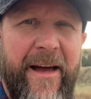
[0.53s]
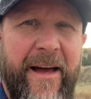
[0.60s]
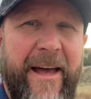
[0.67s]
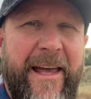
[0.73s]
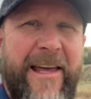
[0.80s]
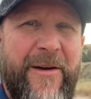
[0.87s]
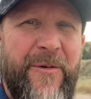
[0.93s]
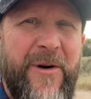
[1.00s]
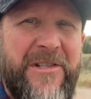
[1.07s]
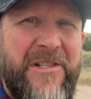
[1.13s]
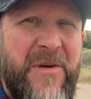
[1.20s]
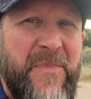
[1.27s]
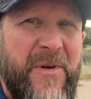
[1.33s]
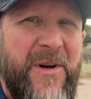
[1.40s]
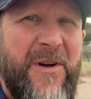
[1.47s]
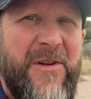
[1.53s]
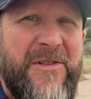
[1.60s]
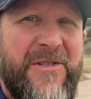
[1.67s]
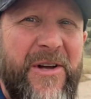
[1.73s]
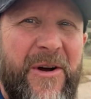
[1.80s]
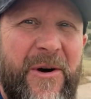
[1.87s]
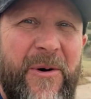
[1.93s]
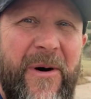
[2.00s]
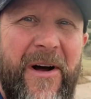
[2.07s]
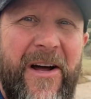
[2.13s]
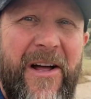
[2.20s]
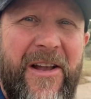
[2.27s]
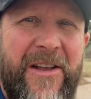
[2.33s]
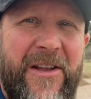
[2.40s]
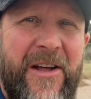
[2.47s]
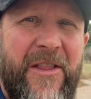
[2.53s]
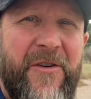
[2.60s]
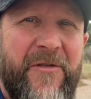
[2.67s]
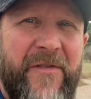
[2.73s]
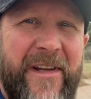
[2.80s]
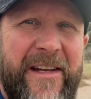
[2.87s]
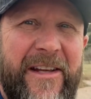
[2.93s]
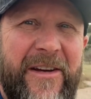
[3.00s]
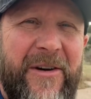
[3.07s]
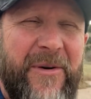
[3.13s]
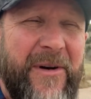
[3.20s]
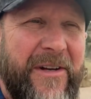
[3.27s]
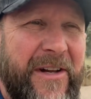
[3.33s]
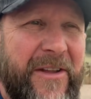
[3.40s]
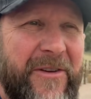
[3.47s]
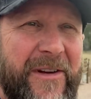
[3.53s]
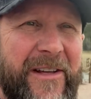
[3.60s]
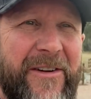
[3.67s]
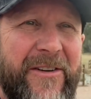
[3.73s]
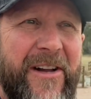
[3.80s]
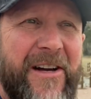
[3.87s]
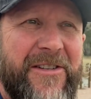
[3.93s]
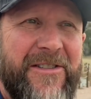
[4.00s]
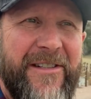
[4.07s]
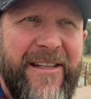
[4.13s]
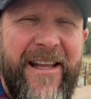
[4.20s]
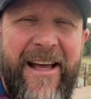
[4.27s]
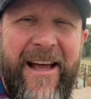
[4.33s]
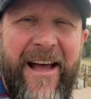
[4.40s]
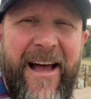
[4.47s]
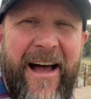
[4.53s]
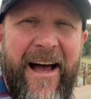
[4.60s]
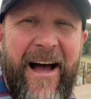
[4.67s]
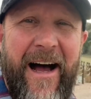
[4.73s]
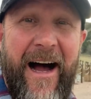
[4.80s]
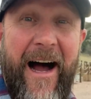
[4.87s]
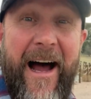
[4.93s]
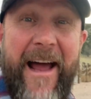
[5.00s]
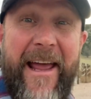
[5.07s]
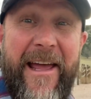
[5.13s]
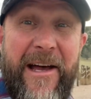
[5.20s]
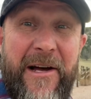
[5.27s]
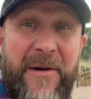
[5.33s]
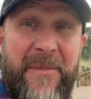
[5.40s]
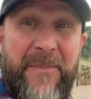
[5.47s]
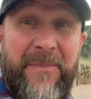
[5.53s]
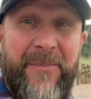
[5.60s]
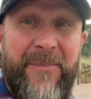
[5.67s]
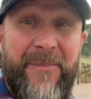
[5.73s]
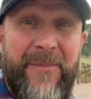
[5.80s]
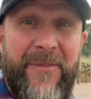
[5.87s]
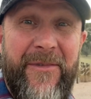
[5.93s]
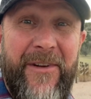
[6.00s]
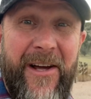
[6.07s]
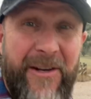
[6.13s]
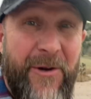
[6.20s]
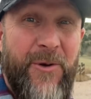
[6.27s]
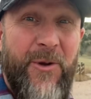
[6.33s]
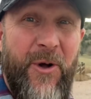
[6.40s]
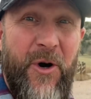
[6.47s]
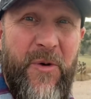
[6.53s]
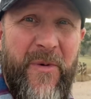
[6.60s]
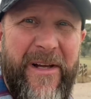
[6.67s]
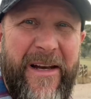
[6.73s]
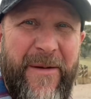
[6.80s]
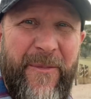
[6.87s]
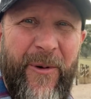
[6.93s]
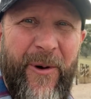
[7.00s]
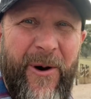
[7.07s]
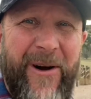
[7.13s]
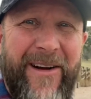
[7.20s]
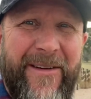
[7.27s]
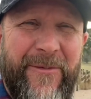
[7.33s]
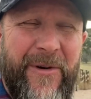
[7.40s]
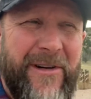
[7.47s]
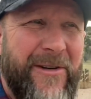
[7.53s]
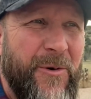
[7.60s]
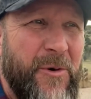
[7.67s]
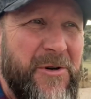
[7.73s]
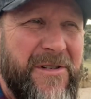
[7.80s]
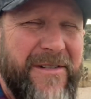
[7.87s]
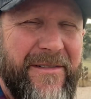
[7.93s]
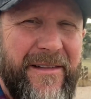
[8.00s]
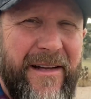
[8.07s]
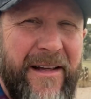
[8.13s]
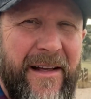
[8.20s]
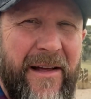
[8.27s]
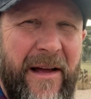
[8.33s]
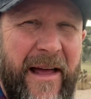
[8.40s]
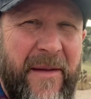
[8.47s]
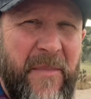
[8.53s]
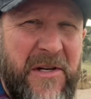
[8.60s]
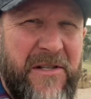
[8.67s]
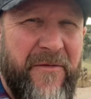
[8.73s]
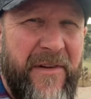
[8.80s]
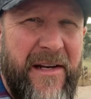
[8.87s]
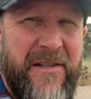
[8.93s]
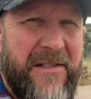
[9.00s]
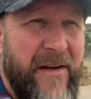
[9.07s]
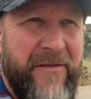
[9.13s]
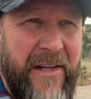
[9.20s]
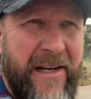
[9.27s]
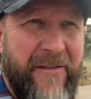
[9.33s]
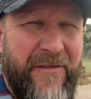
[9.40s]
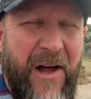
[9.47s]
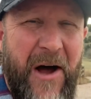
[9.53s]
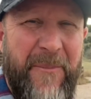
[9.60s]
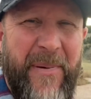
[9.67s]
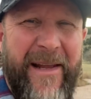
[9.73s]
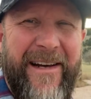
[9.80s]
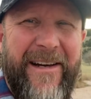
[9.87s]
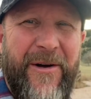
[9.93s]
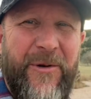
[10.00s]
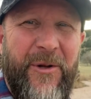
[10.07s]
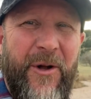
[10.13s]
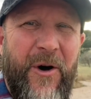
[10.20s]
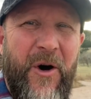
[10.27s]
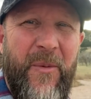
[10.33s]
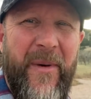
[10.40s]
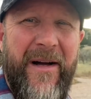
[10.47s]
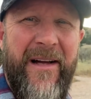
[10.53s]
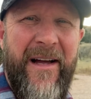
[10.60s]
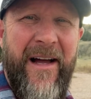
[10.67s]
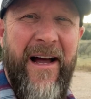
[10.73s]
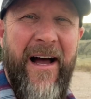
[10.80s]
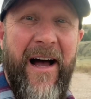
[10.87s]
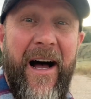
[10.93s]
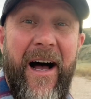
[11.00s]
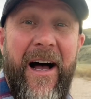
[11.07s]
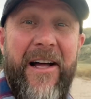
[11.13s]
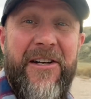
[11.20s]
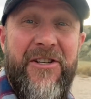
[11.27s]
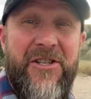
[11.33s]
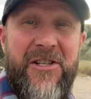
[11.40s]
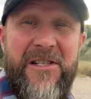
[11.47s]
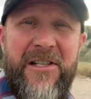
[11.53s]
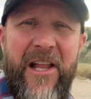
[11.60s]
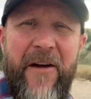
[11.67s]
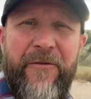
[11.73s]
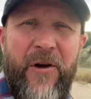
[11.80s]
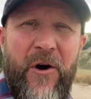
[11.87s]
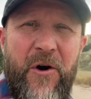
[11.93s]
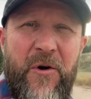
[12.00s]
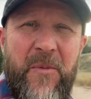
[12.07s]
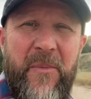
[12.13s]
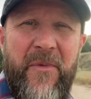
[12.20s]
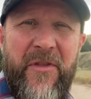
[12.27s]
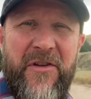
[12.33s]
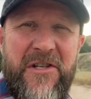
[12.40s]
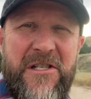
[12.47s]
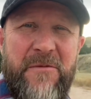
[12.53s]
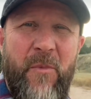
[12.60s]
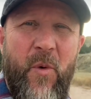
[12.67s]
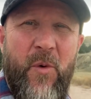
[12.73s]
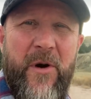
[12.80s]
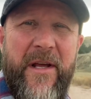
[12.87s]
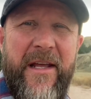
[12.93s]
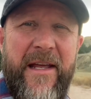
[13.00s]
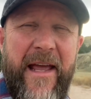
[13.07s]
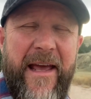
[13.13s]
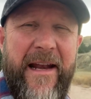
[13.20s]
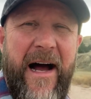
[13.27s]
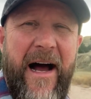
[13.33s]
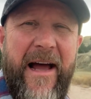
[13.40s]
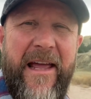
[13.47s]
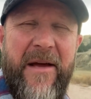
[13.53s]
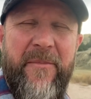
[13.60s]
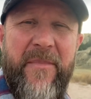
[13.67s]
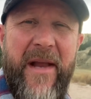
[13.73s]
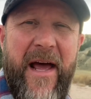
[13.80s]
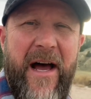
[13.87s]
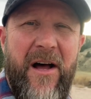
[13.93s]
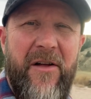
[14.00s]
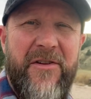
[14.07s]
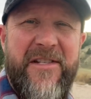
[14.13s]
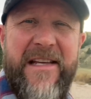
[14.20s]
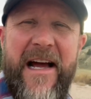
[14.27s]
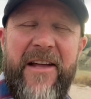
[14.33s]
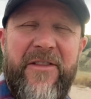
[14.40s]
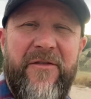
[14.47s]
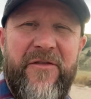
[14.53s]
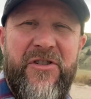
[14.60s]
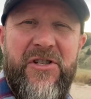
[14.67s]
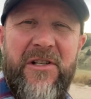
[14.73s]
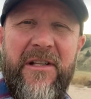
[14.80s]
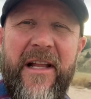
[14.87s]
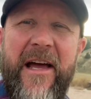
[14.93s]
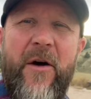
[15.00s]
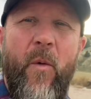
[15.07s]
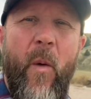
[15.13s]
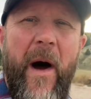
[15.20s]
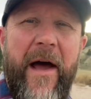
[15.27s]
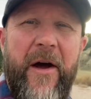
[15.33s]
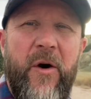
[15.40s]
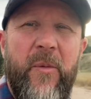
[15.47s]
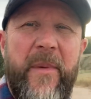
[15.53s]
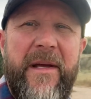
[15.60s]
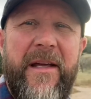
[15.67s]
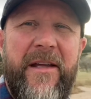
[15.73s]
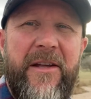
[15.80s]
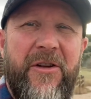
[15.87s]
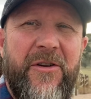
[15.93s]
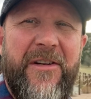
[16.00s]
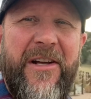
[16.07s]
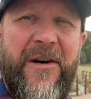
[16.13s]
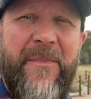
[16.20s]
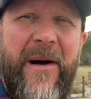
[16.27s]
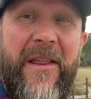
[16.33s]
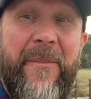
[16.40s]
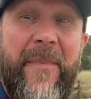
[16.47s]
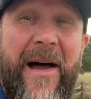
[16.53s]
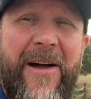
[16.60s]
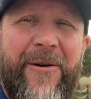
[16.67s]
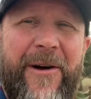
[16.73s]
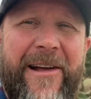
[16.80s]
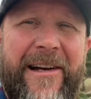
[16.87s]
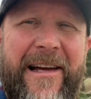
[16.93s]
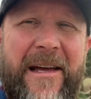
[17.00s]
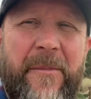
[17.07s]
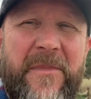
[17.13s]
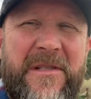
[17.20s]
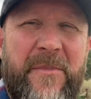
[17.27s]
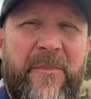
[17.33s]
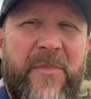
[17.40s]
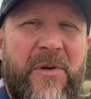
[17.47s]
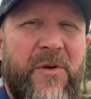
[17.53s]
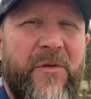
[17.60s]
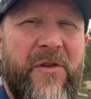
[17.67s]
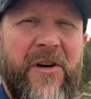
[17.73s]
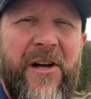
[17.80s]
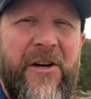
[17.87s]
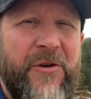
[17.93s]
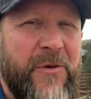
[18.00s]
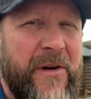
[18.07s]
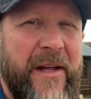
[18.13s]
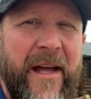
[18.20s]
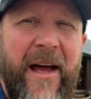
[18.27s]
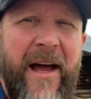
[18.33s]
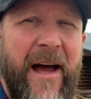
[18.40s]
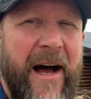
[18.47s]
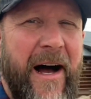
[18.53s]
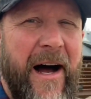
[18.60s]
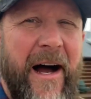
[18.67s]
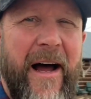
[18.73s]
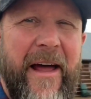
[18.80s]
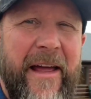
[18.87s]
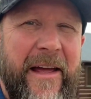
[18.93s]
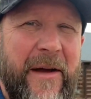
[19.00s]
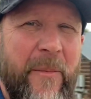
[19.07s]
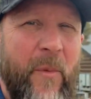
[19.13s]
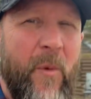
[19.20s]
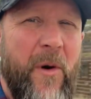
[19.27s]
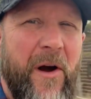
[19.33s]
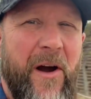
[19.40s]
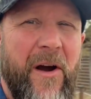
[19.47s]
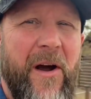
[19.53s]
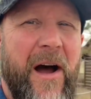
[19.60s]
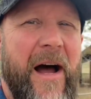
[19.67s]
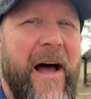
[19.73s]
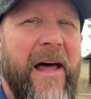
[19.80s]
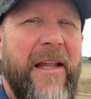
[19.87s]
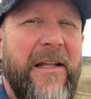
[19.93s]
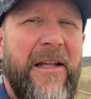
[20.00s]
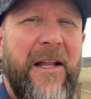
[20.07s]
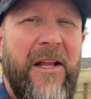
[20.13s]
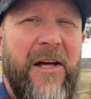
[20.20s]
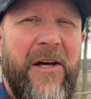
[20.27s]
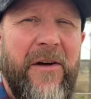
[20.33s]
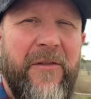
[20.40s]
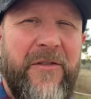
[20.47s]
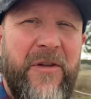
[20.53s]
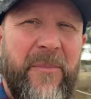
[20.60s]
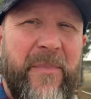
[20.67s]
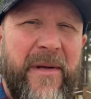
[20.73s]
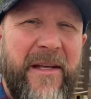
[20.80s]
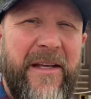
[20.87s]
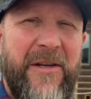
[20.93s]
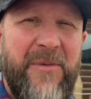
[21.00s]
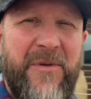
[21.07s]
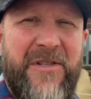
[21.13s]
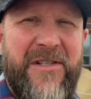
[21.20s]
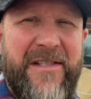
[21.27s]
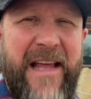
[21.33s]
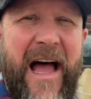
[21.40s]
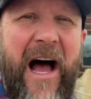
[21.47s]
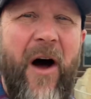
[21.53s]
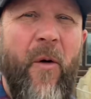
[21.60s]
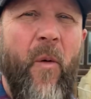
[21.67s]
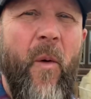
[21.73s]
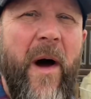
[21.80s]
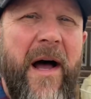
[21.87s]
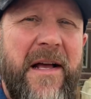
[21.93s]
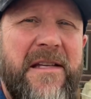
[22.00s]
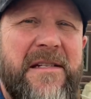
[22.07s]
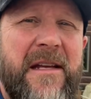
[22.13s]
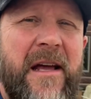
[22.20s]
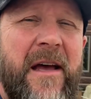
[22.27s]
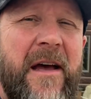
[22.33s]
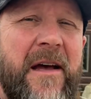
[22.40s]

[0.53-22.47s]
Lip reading: Hey, what's up, y'all? So another video, another introduction. I am not in Oklahoma anymore. But of course, I think most of the videos I've done have not been in Oklahoma. I just left home this morning and I am now south of Gillette, Wyoming. You can tell by the background, I am in some beautiful country. I am where I love to be, which is out west.